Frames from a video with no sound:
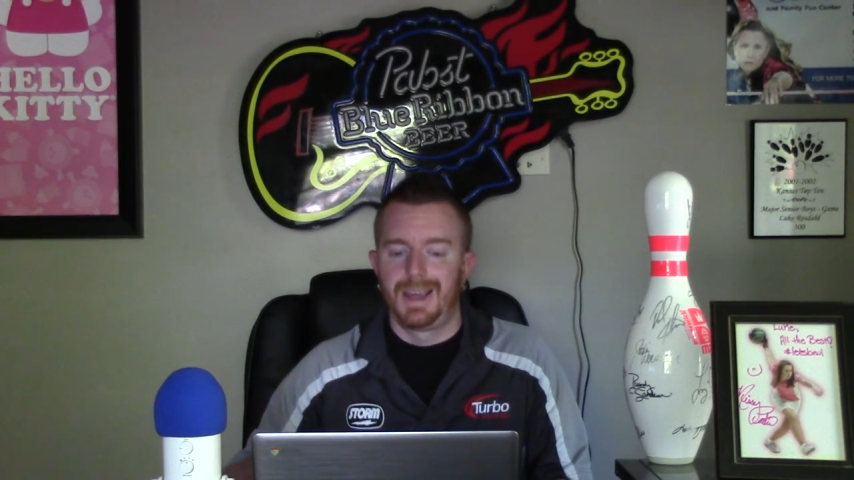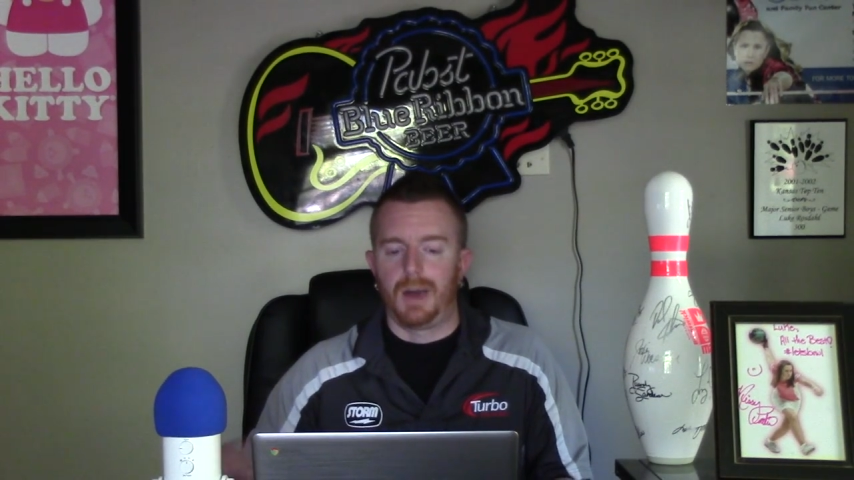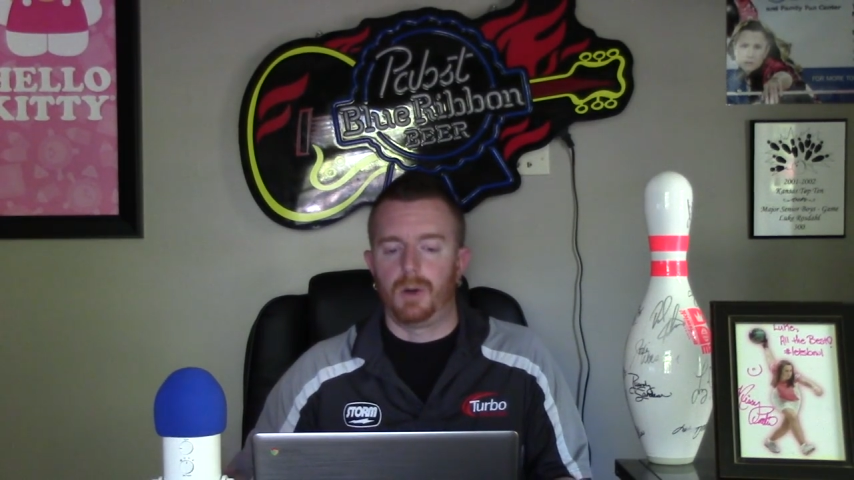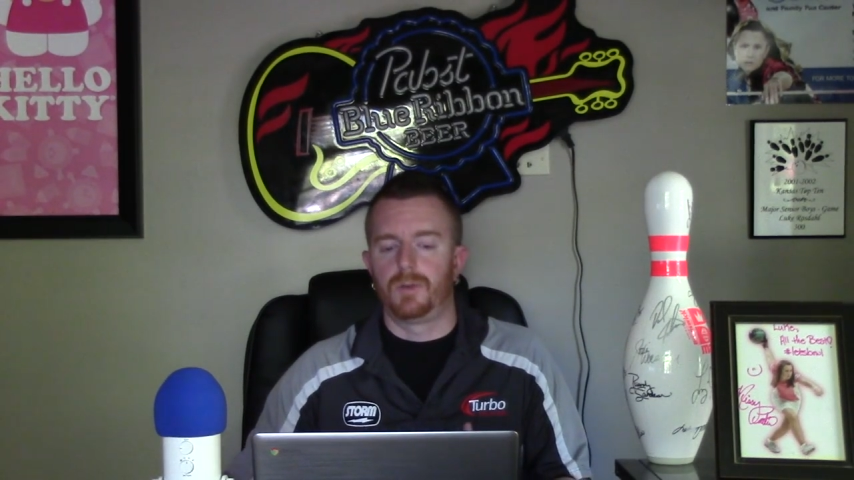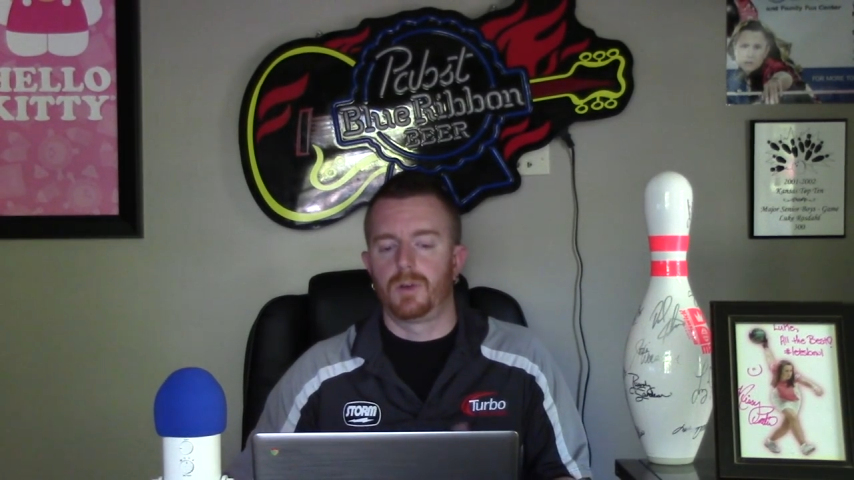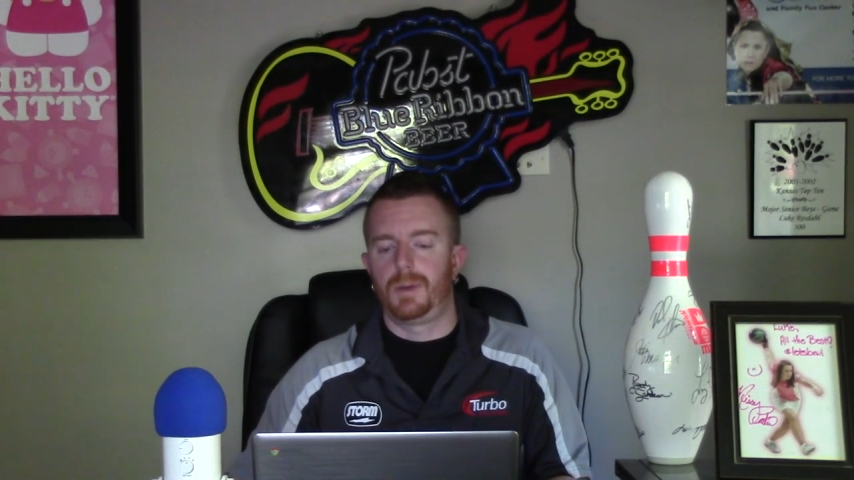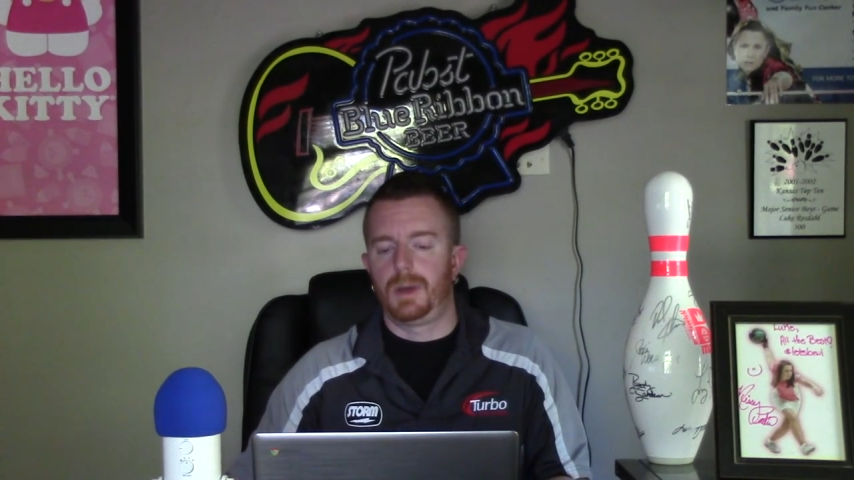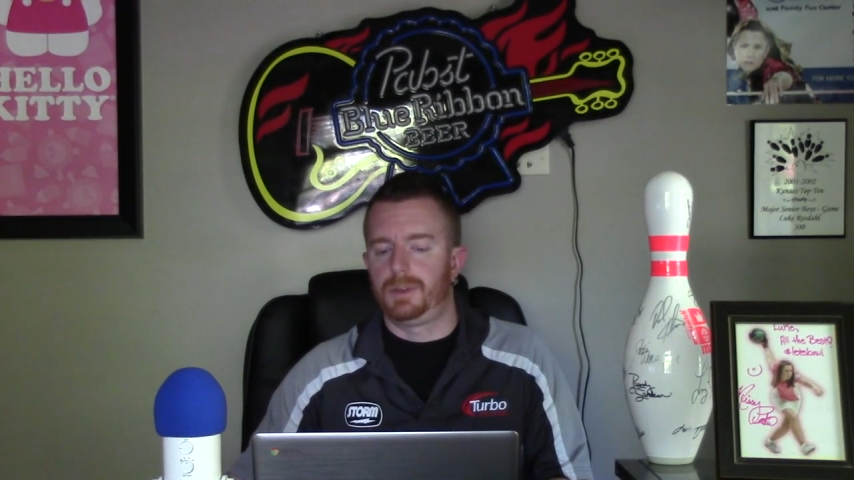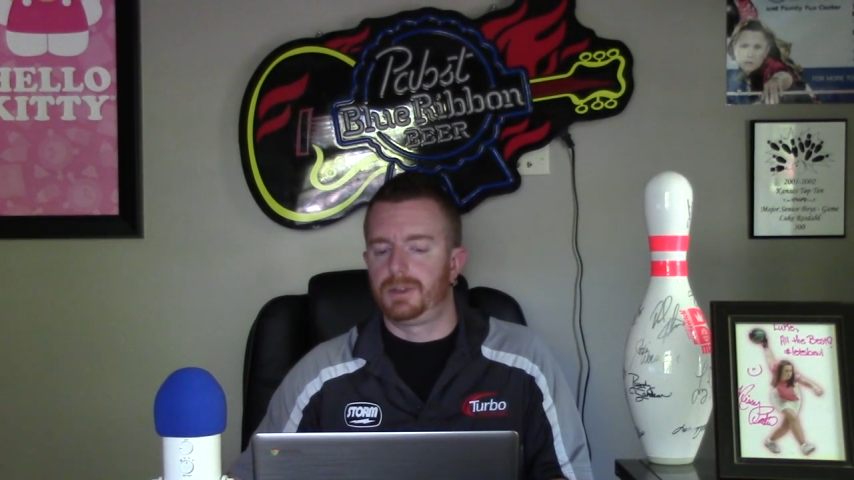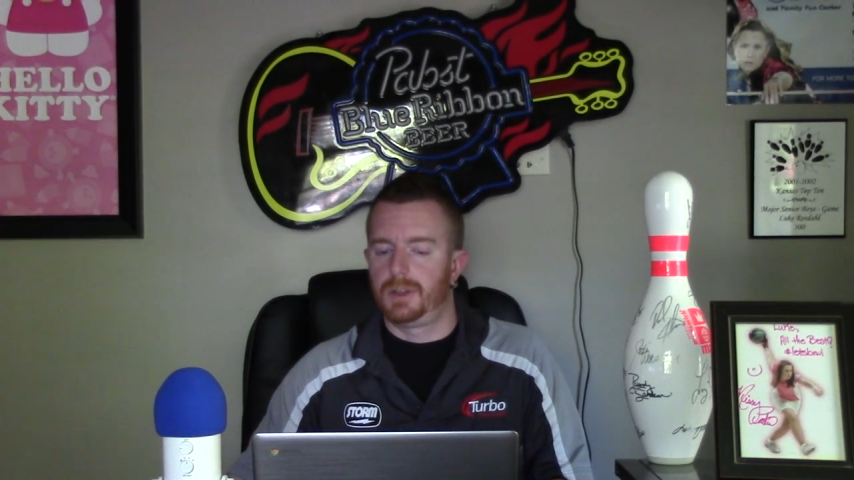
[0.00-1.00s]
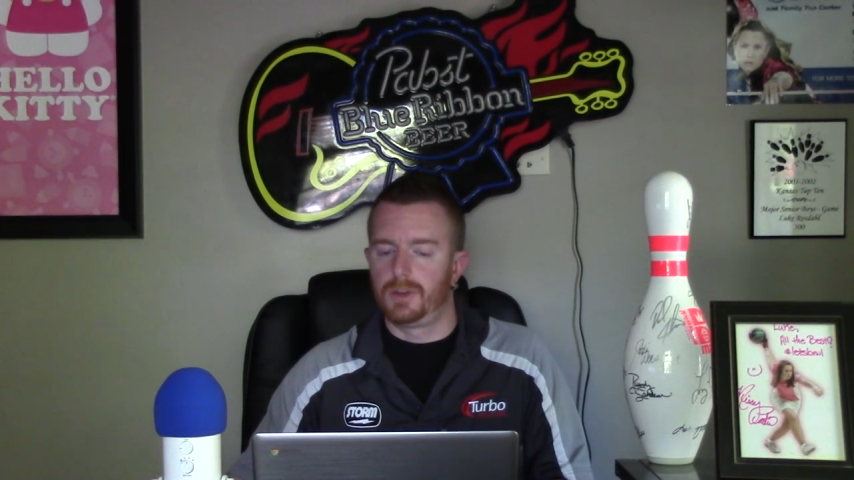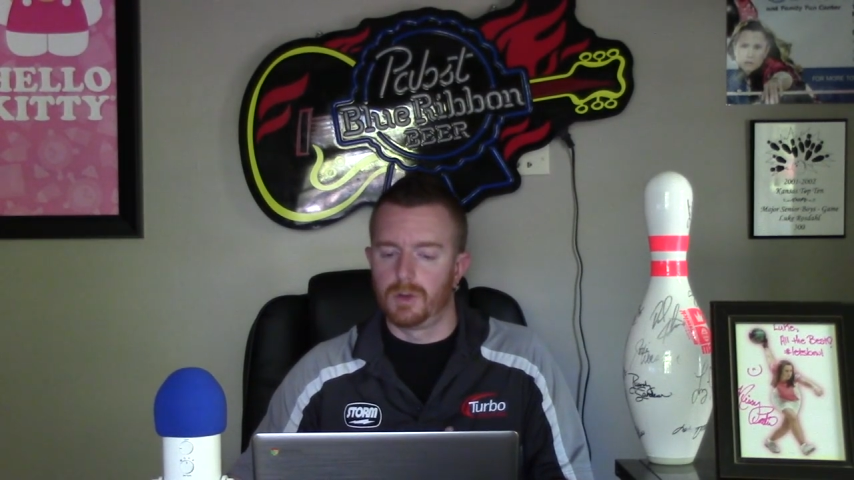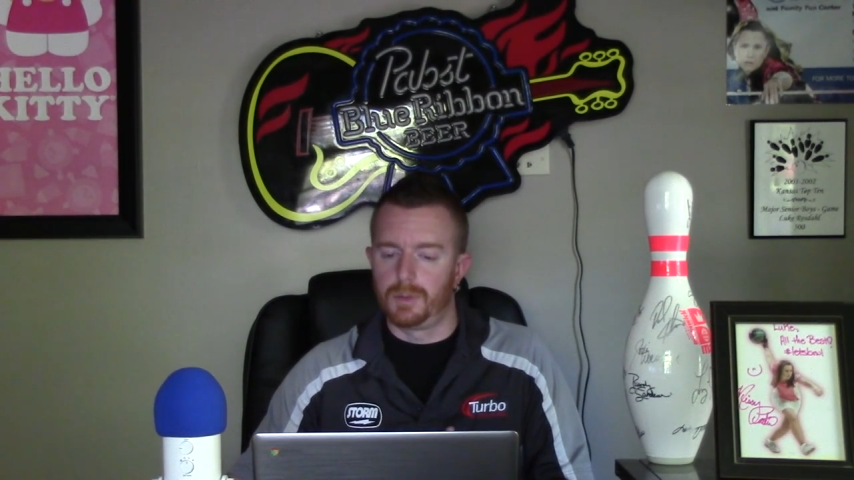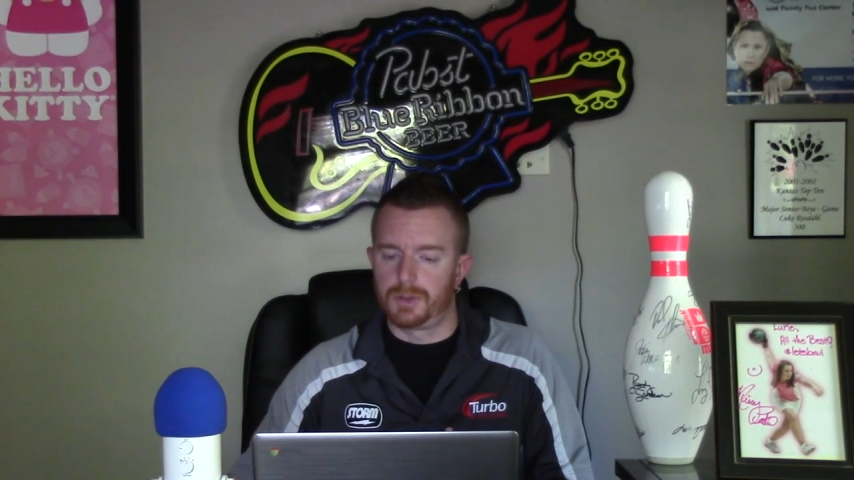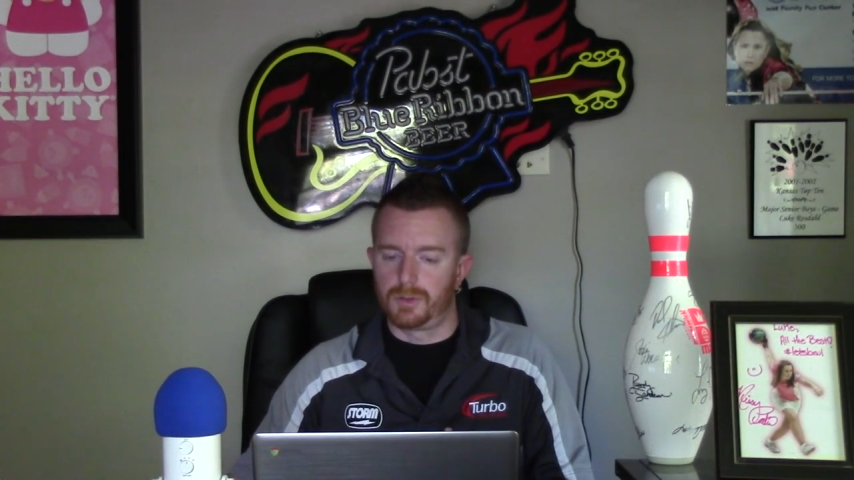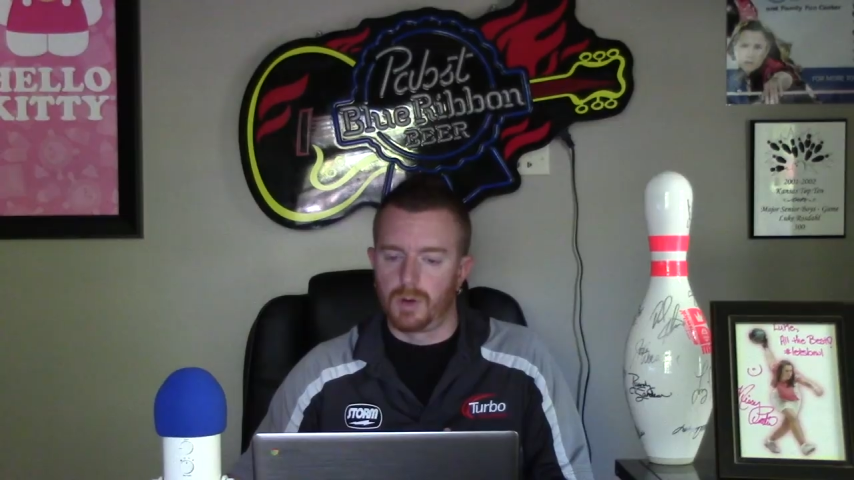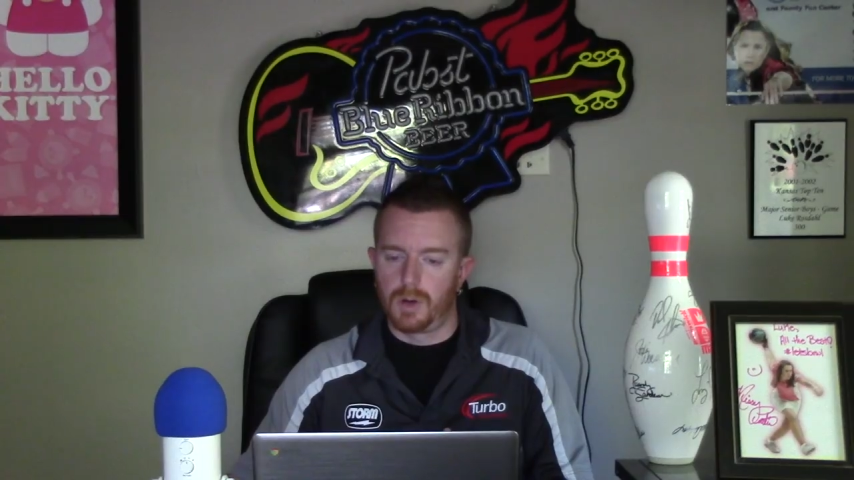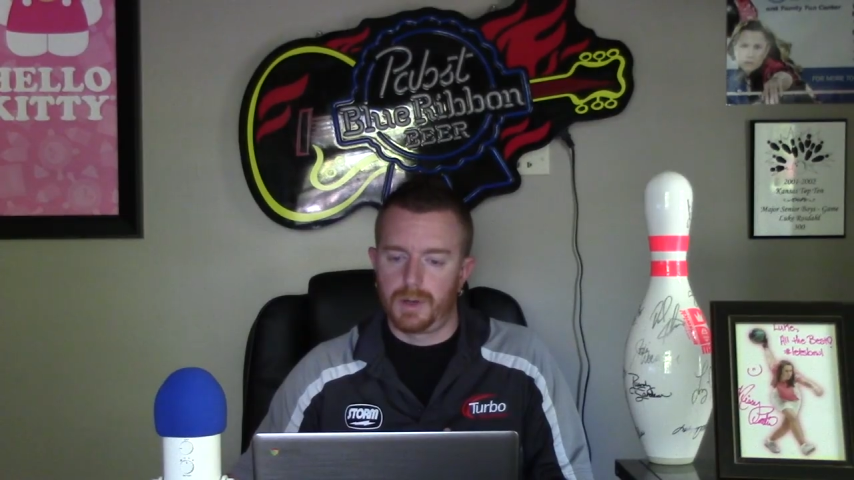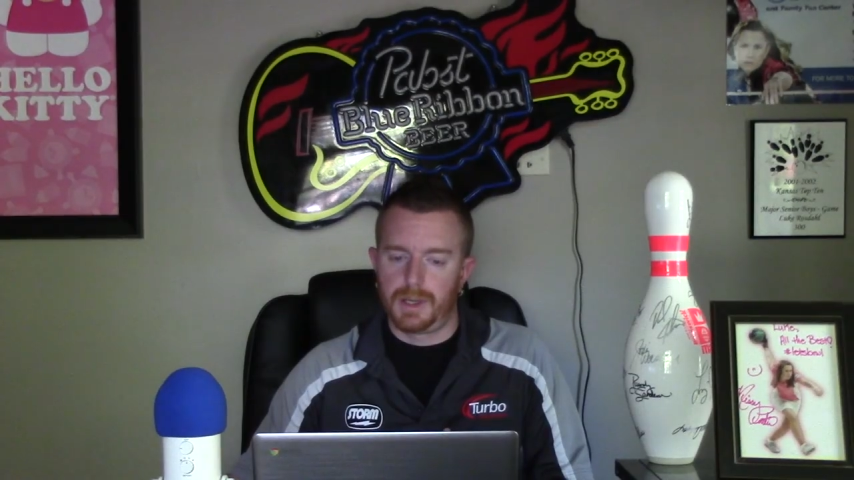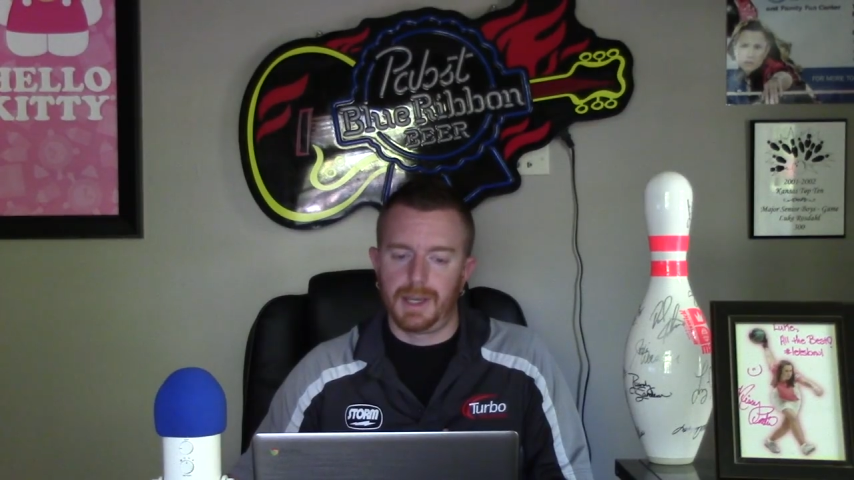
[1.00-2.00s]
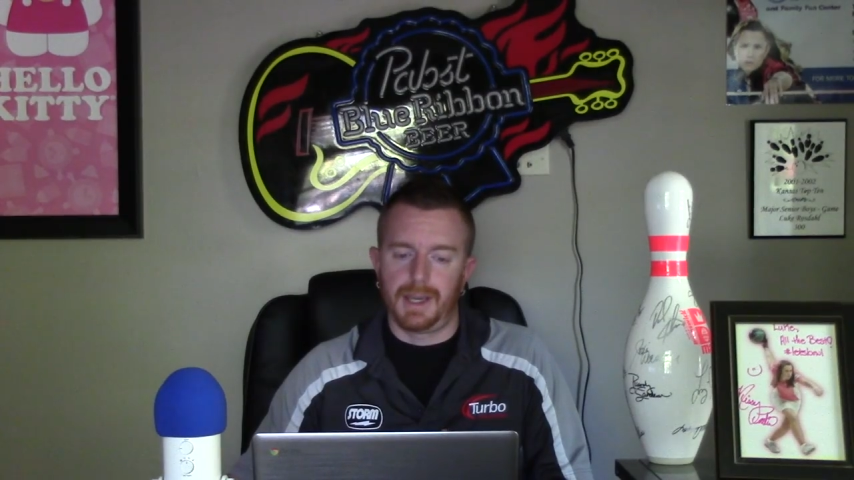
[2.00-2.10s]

However, I'm happy to say the group is growing,